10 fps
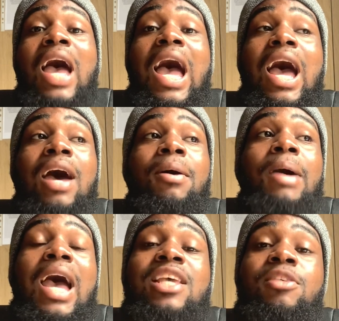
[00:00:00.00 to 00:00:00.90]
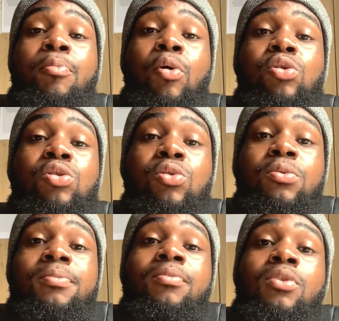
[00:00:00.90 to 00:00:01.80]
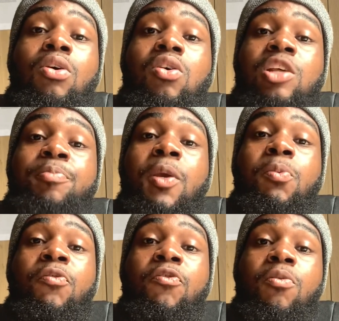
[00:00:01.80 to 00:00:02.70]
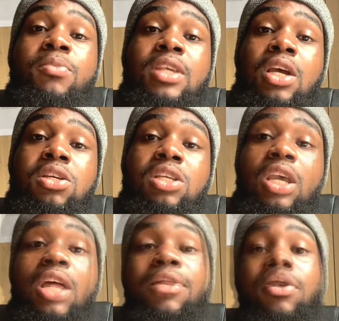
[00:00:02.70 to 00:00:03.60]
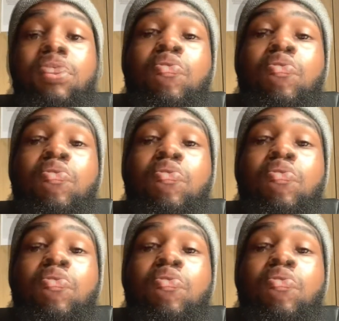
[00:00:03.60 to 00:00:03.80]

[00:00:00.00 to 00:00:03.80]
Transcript: I spoke to other people from second year and third,